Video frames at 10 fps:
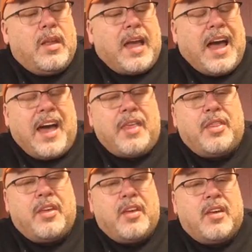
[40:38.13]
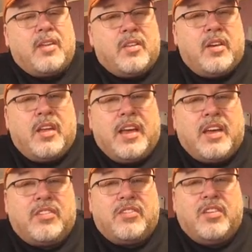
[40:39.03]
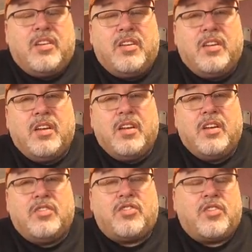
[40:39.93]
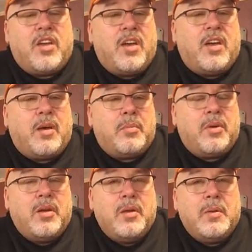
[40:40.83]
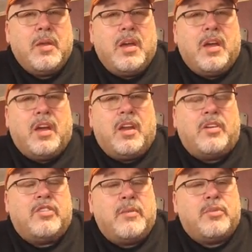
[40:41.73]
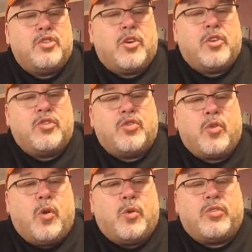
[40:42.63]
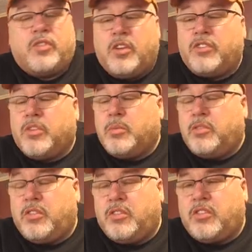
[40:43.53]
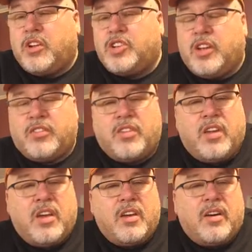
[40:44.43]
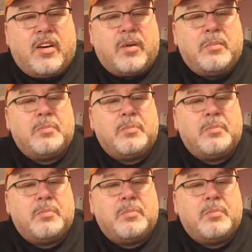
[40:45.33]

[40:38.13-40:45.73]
I think the next step in temperature control systems, such as the